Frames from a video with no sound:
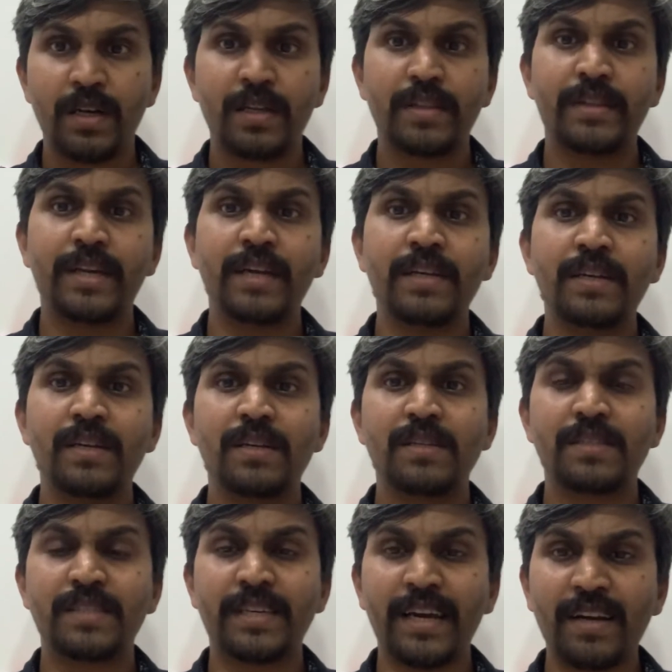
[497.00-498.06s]
then
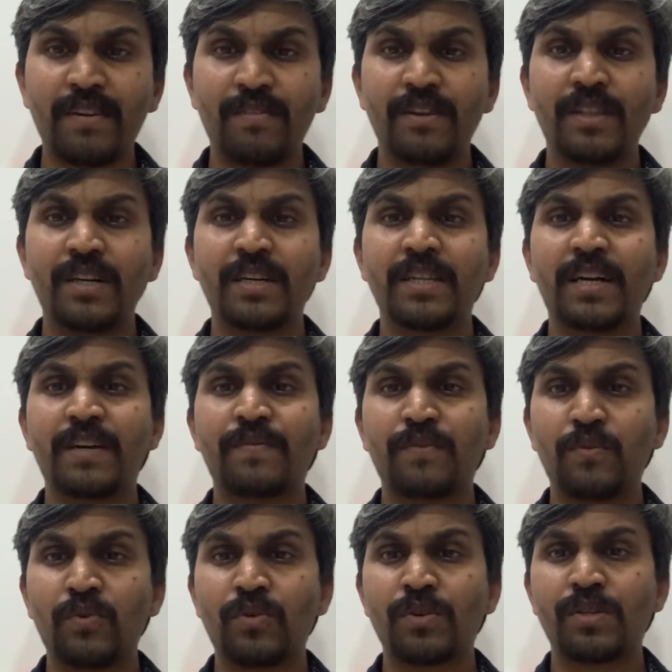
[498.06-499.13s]
check whether that
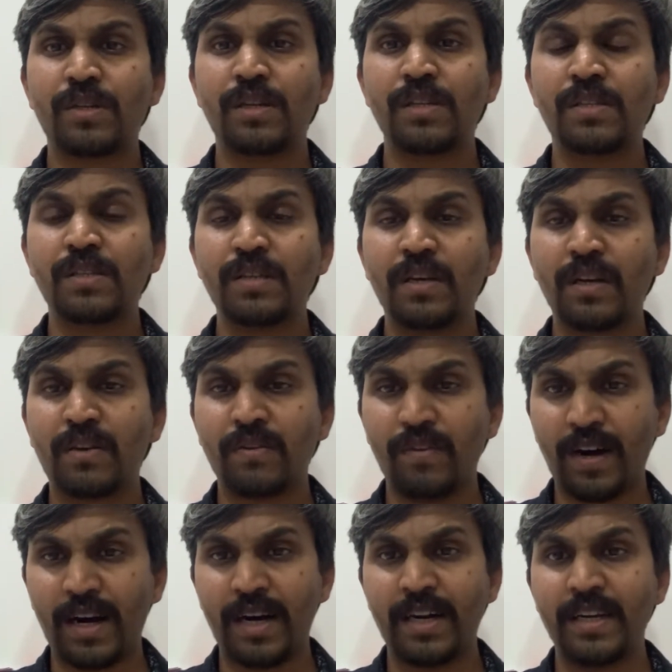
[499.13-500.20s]
force is
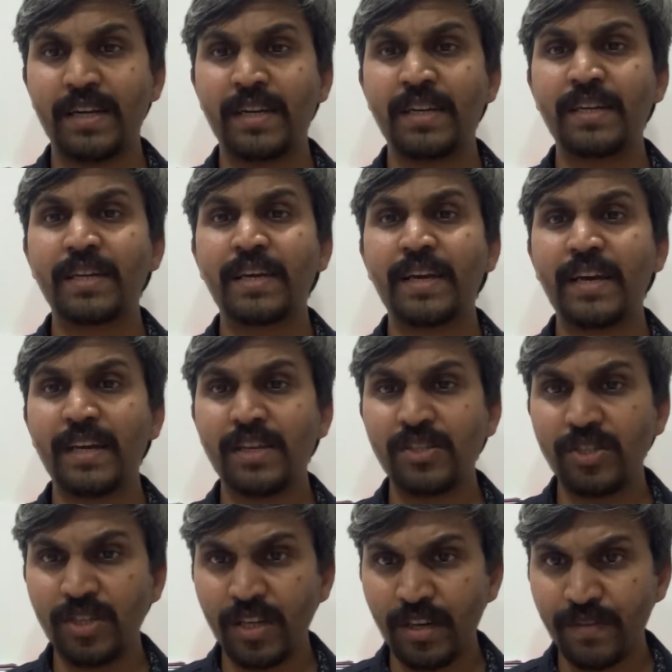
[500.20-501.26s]
required in
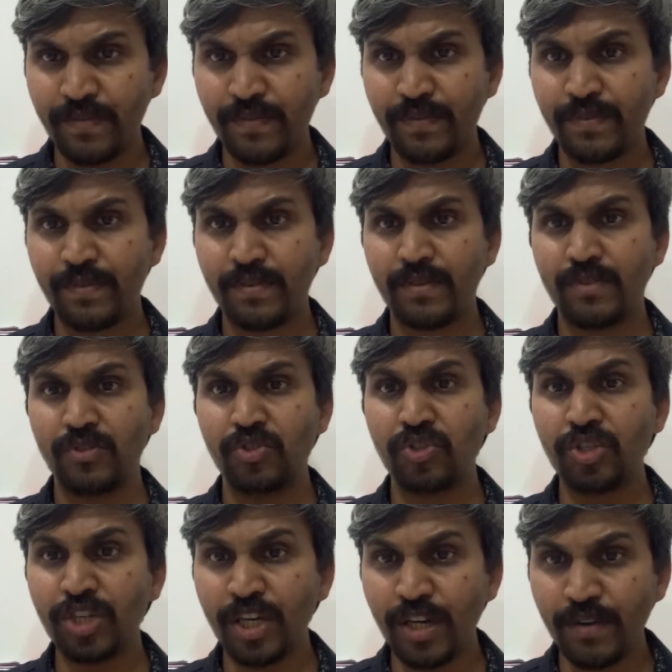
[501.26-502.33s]
kgf,
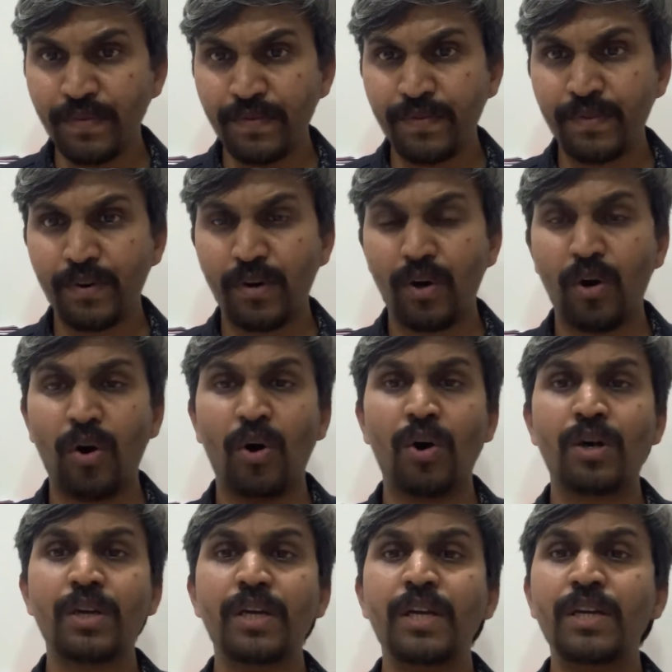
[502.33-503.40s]
gf
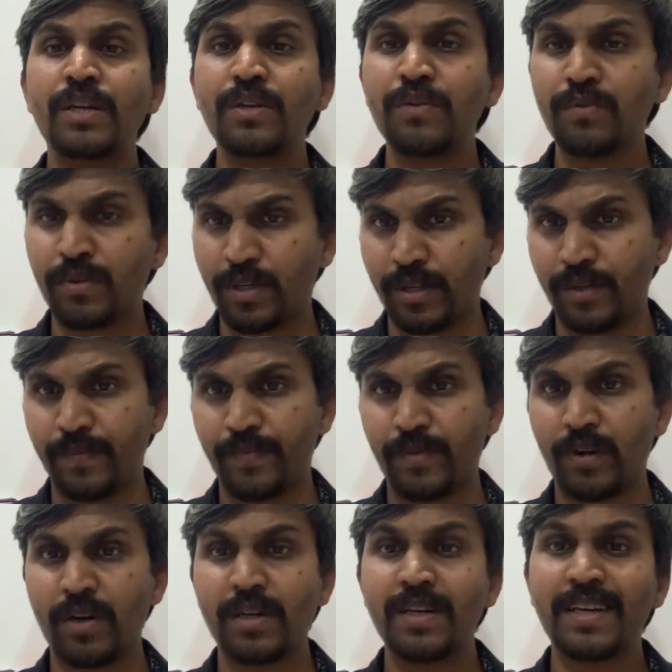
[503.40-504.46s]
or in Newton
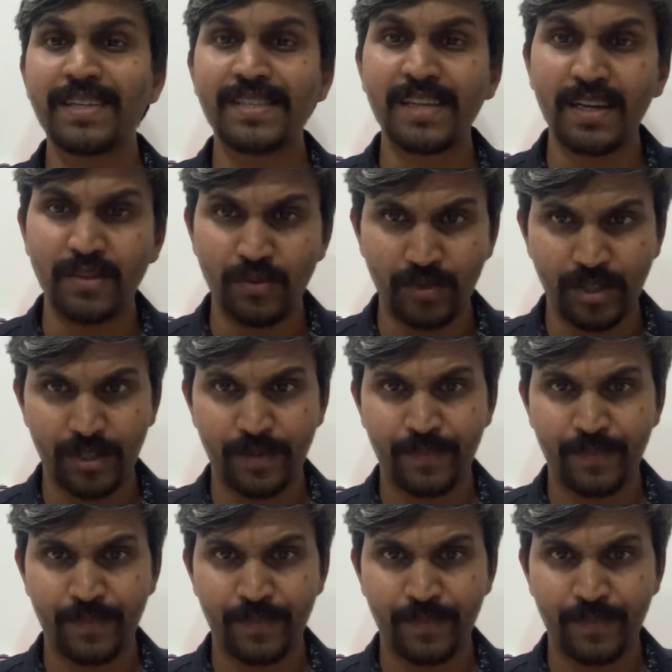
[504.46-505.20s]
or in SI unit.